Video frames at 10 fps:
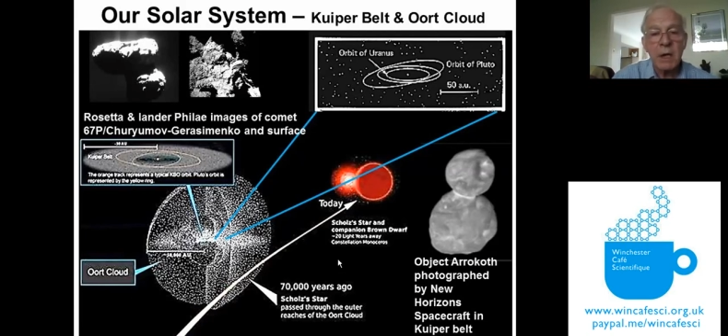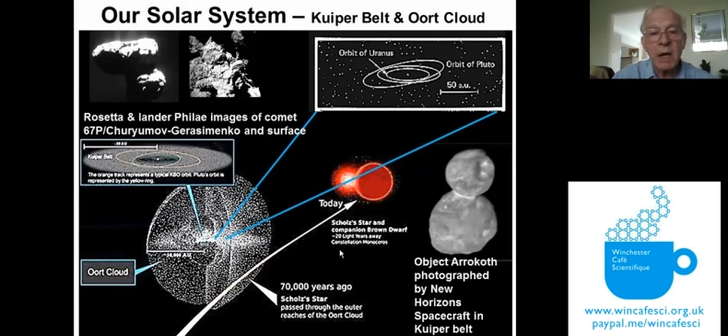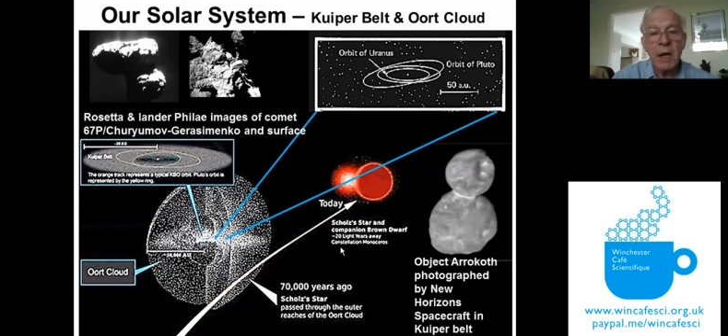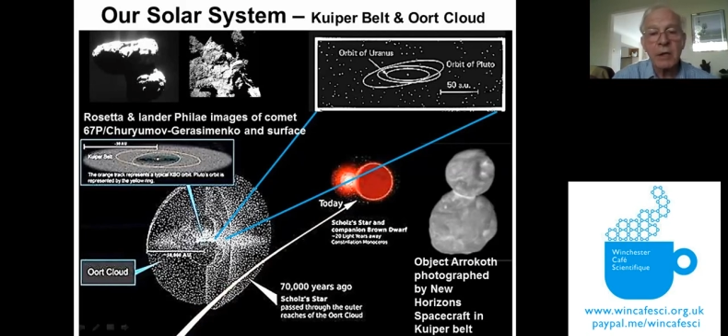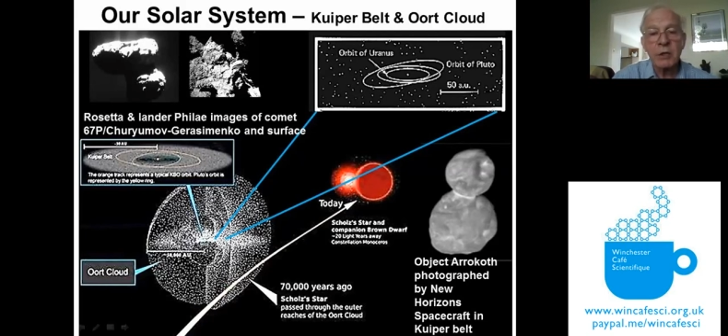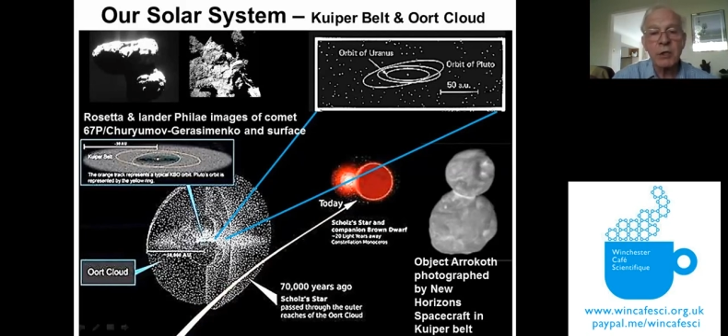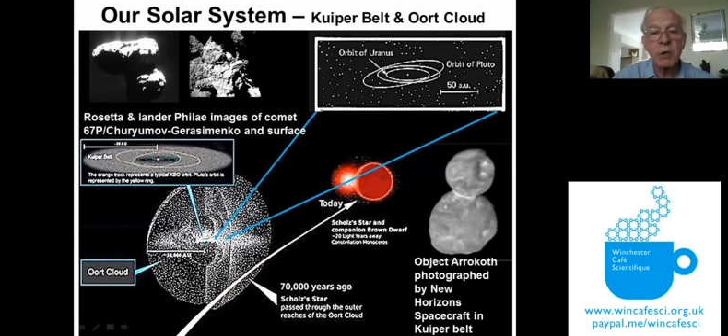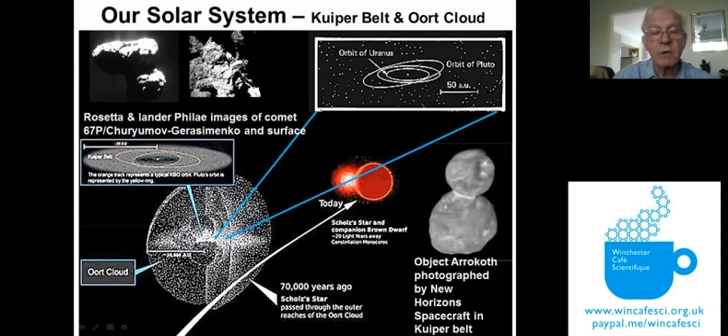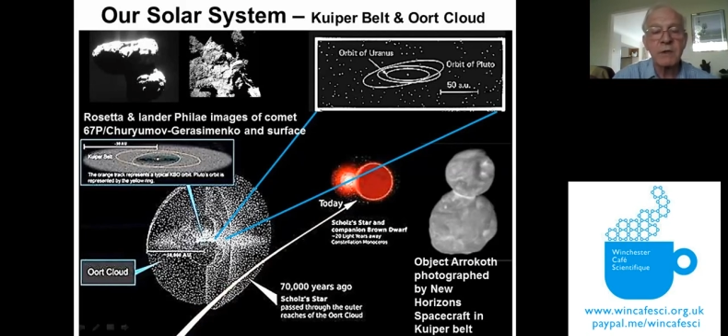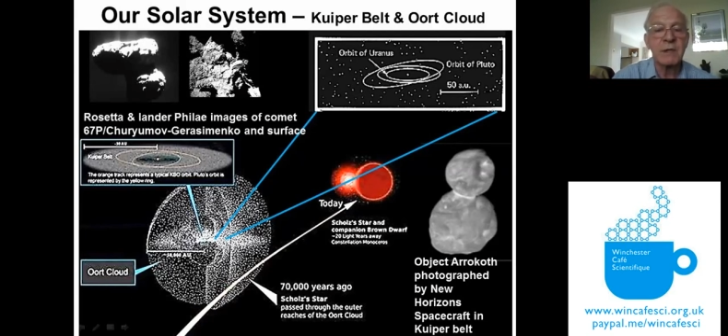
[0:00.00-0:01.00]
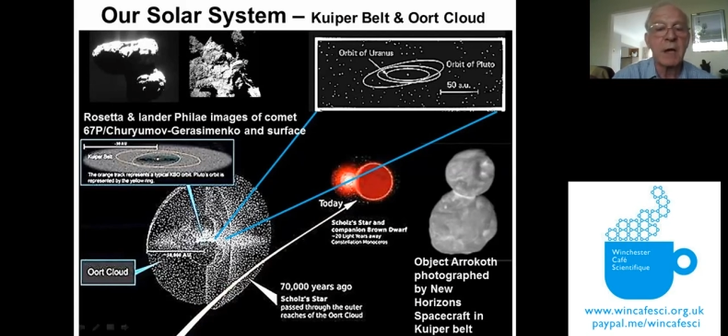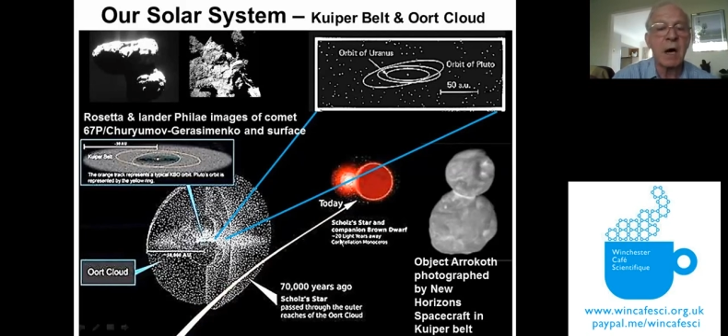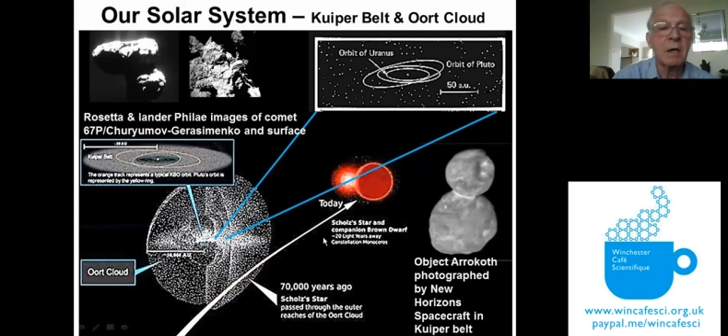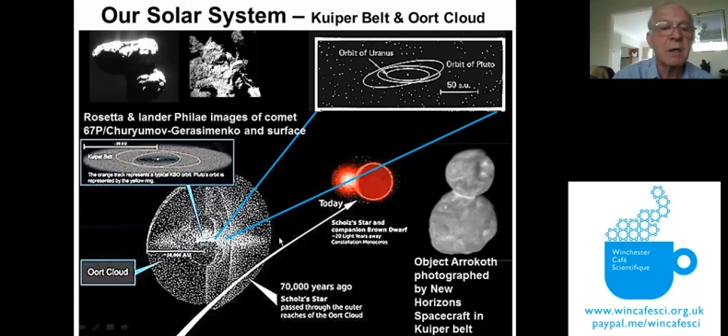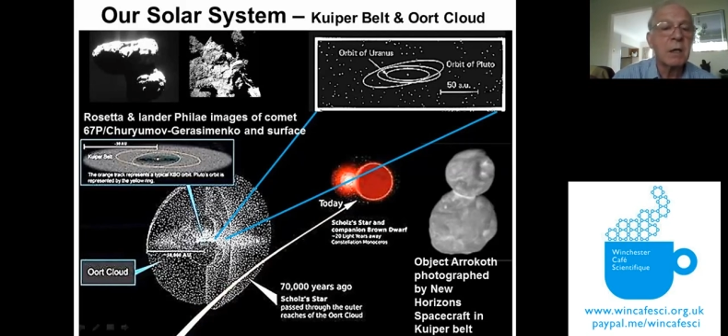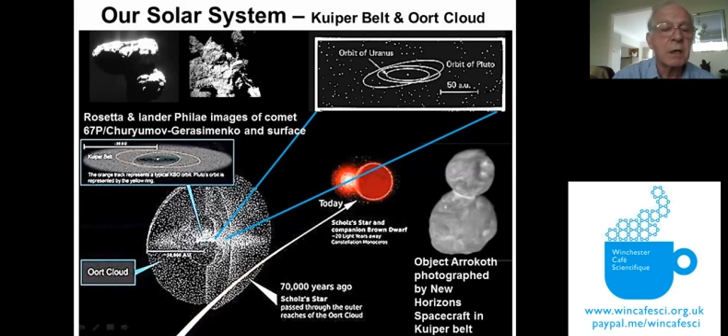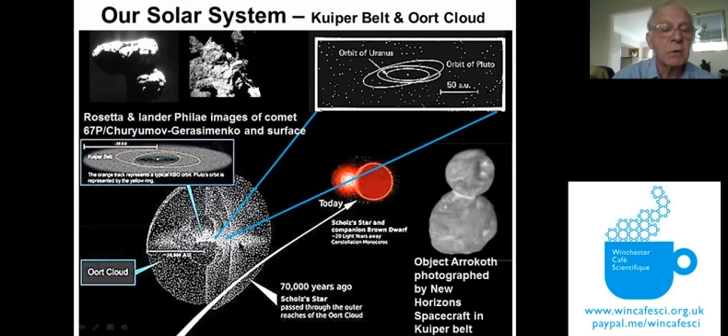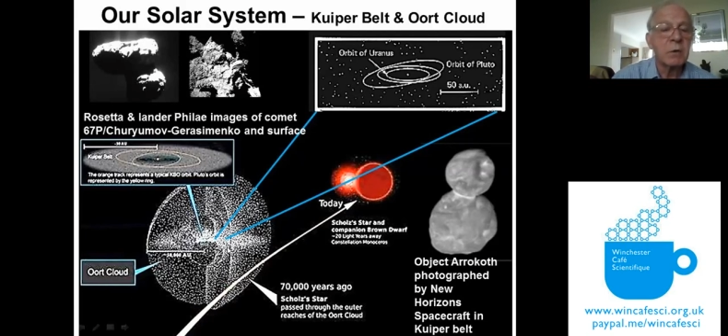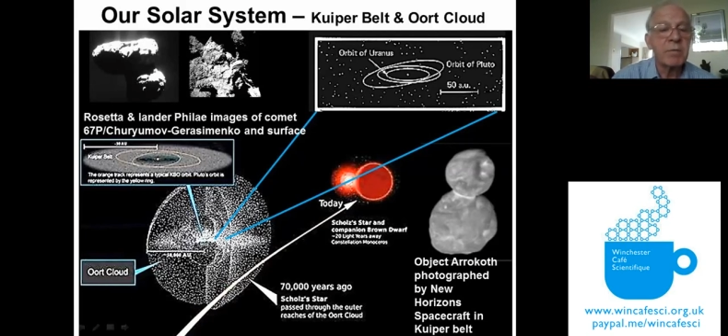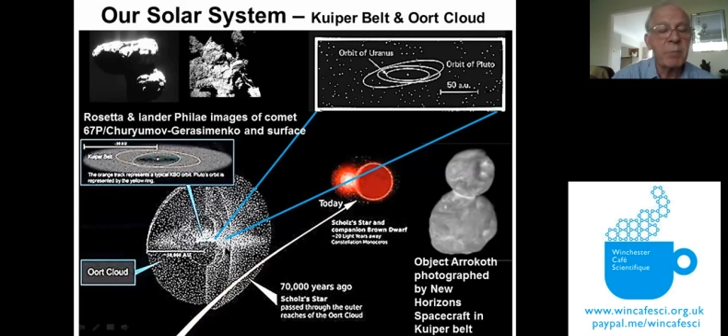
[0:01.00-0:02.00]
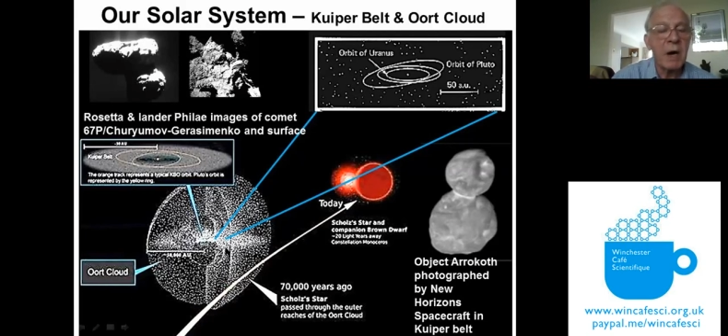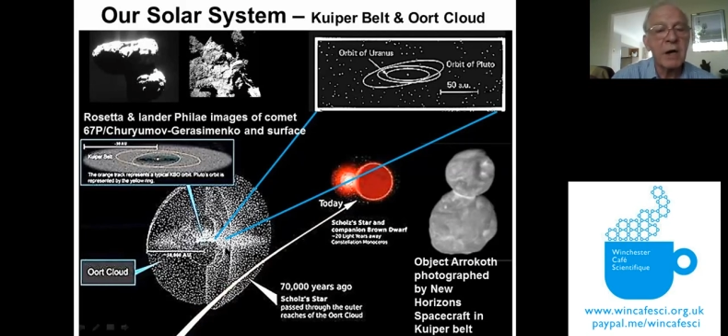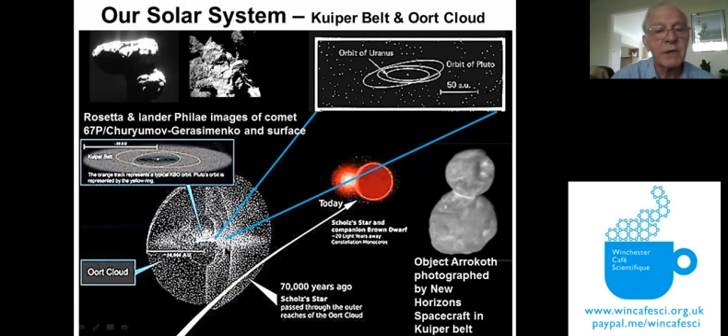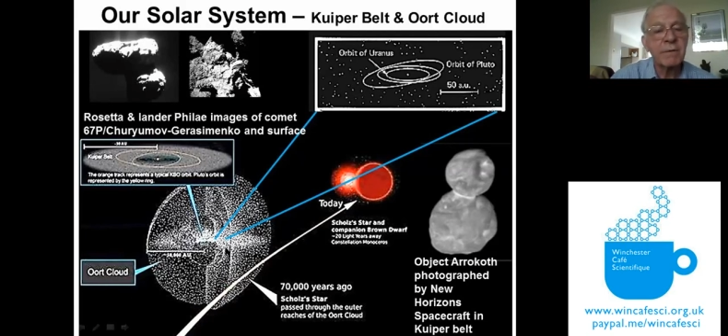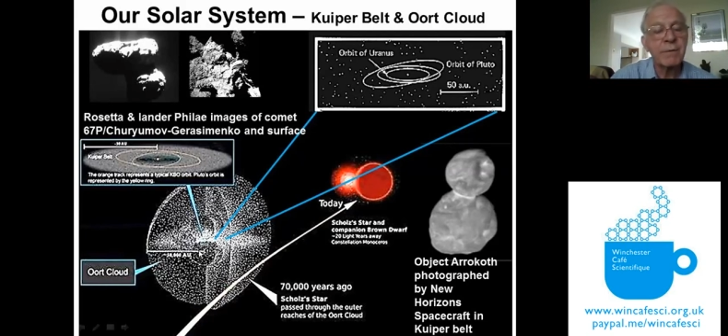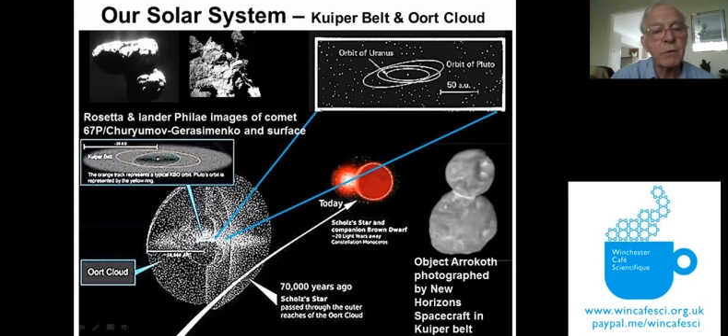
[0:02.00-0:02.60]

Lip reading: like the Schultz star, would have passed